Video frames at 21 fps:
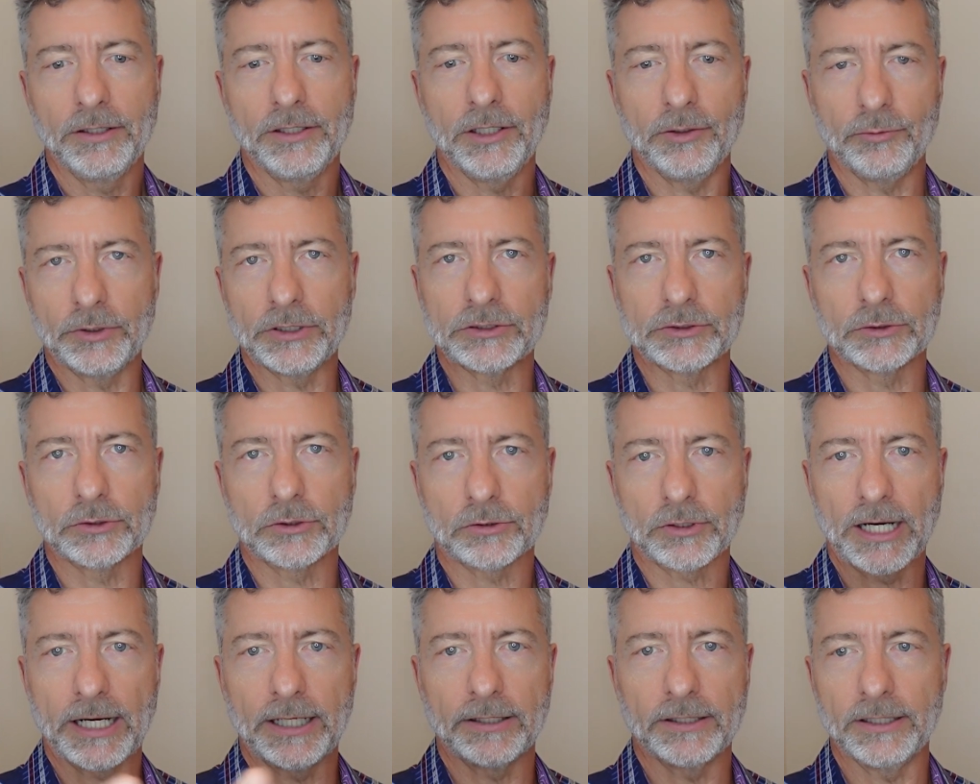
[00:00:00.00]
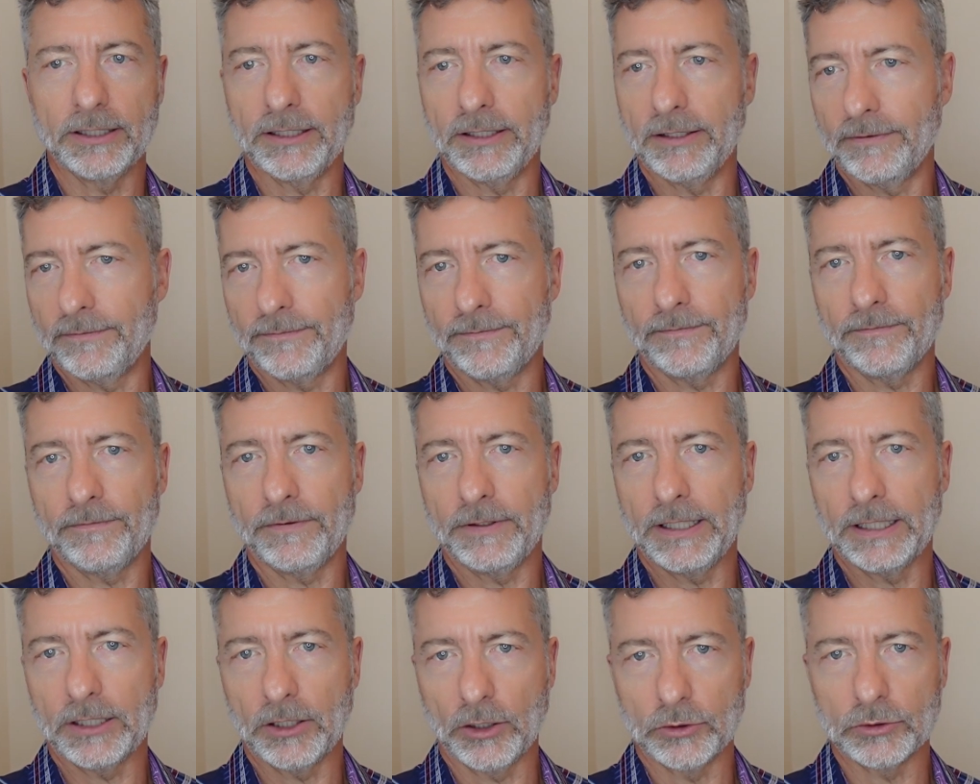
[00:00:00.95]
the original creditor if
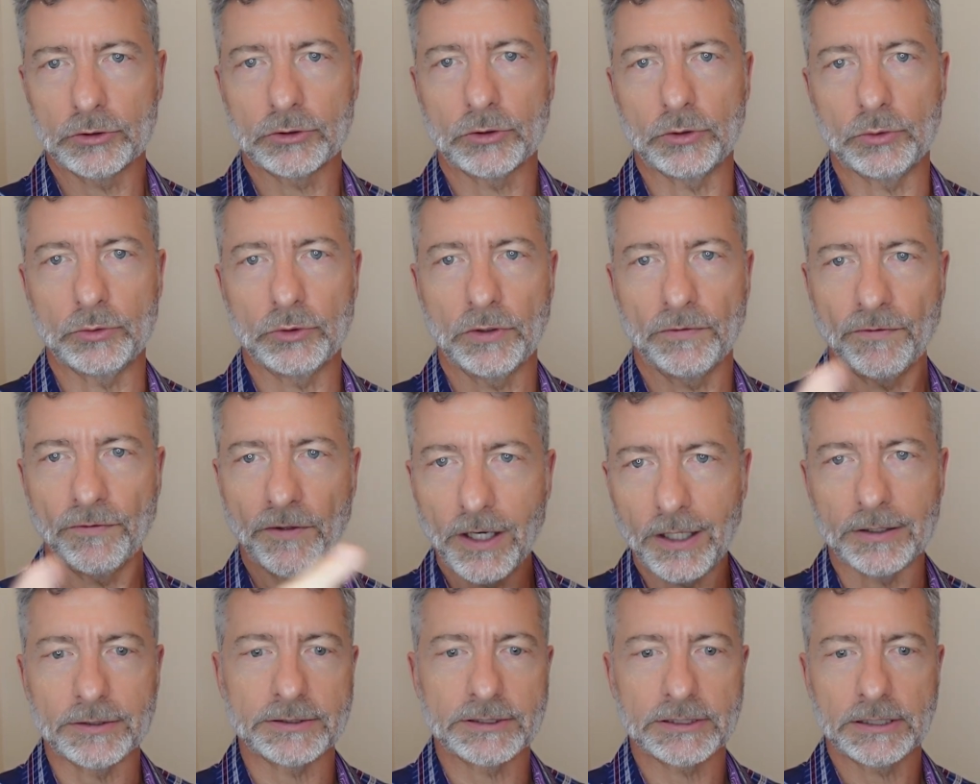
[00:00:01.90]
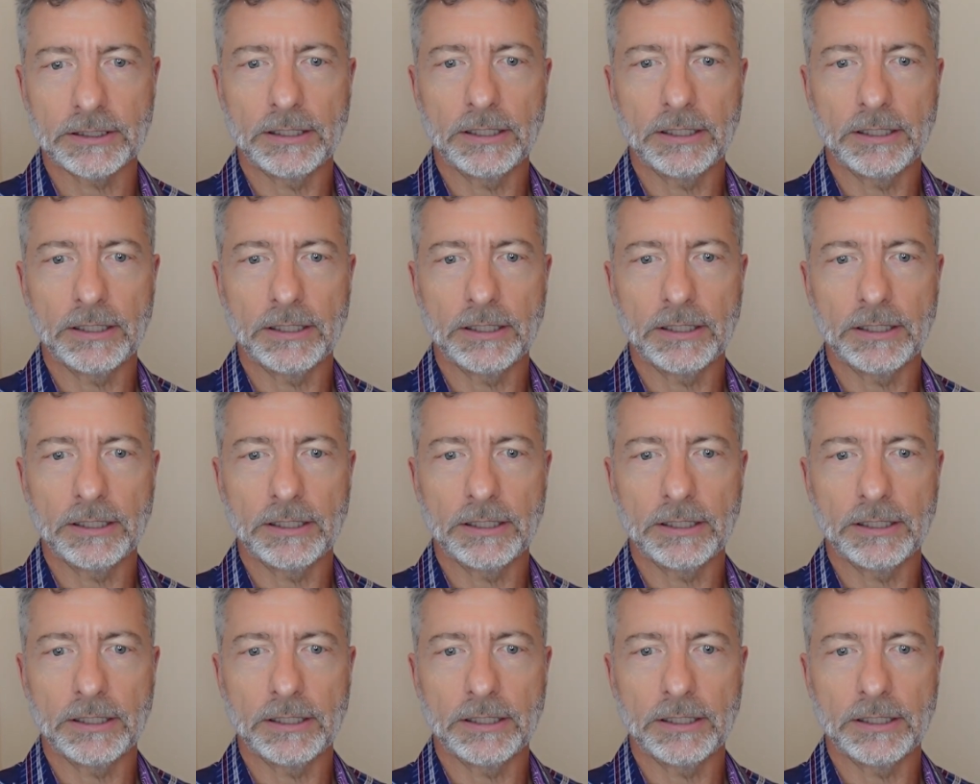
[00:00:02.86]
it goes through default.